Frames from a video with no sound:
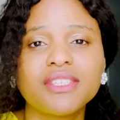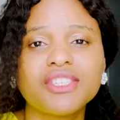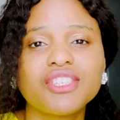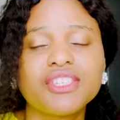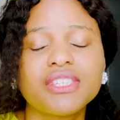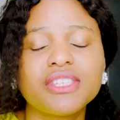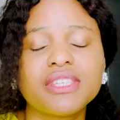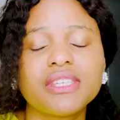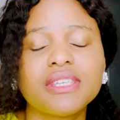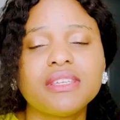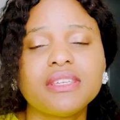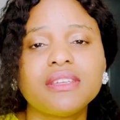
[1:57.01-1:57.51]

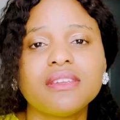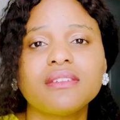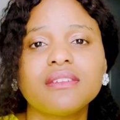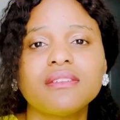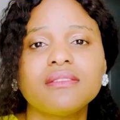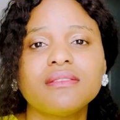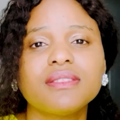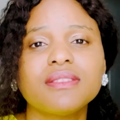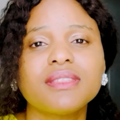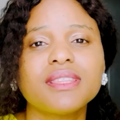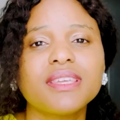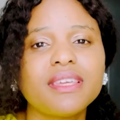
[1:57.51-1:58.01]
She
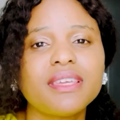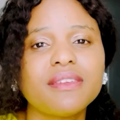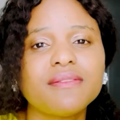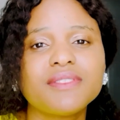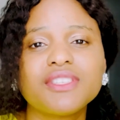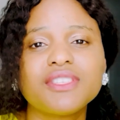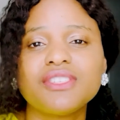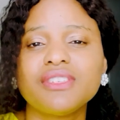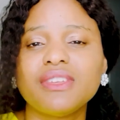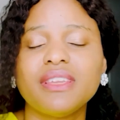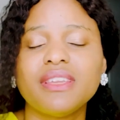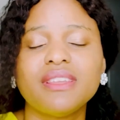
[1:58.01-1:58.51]

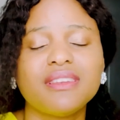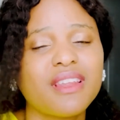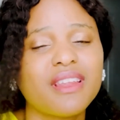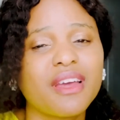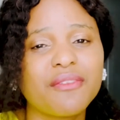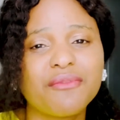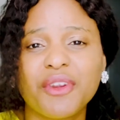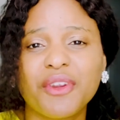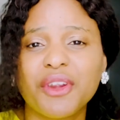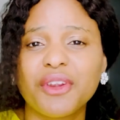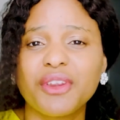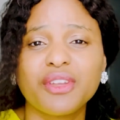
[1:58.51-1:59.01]
lives in
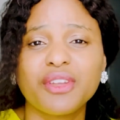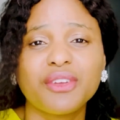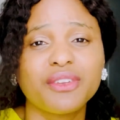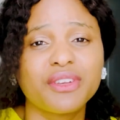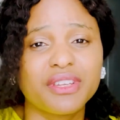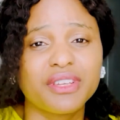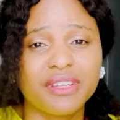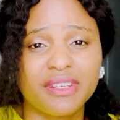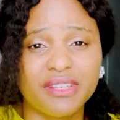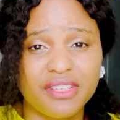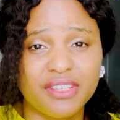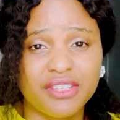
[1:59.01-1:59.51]
not very
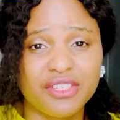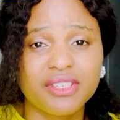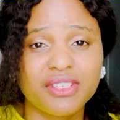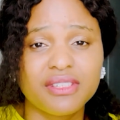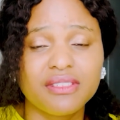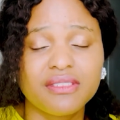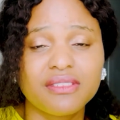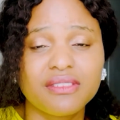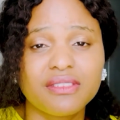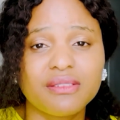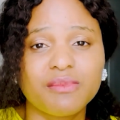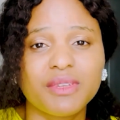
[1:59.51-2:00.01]
good
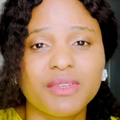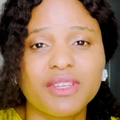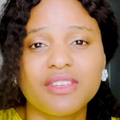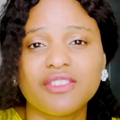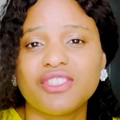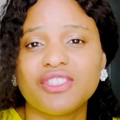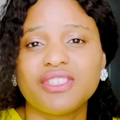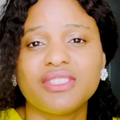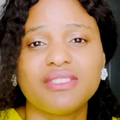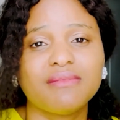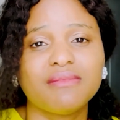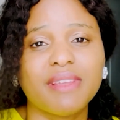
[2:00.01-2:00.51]
conditions because
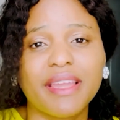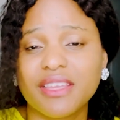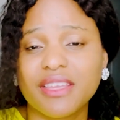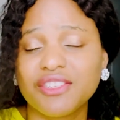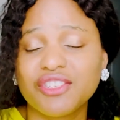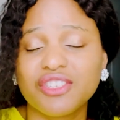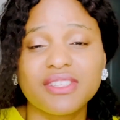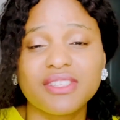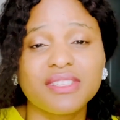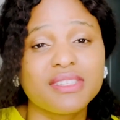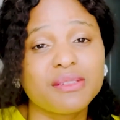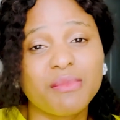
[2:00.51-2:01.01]

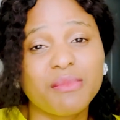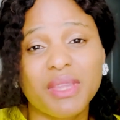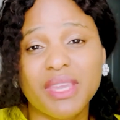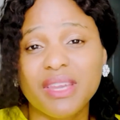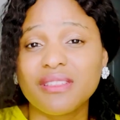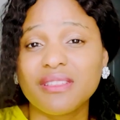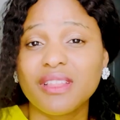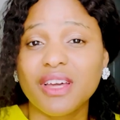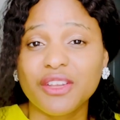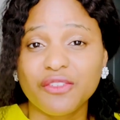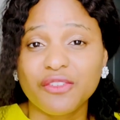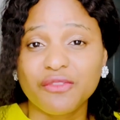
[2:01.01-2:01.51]
she doesn't make
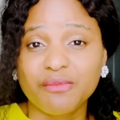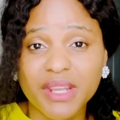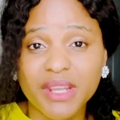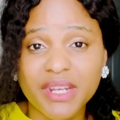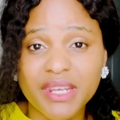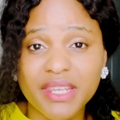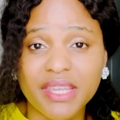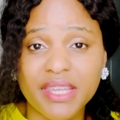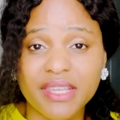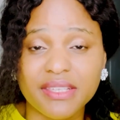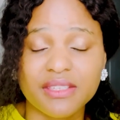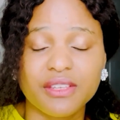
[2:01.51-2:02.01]
a lot of
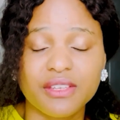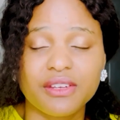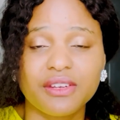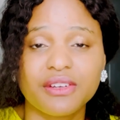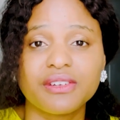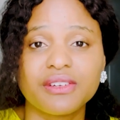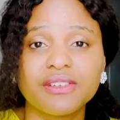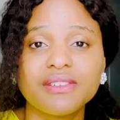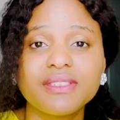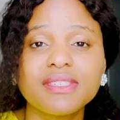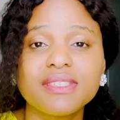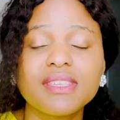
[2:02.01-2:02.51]
money as a
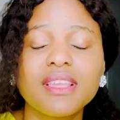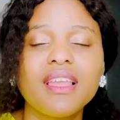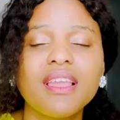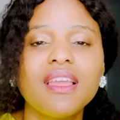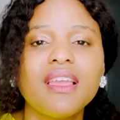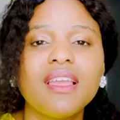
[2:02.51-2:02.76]
nurse.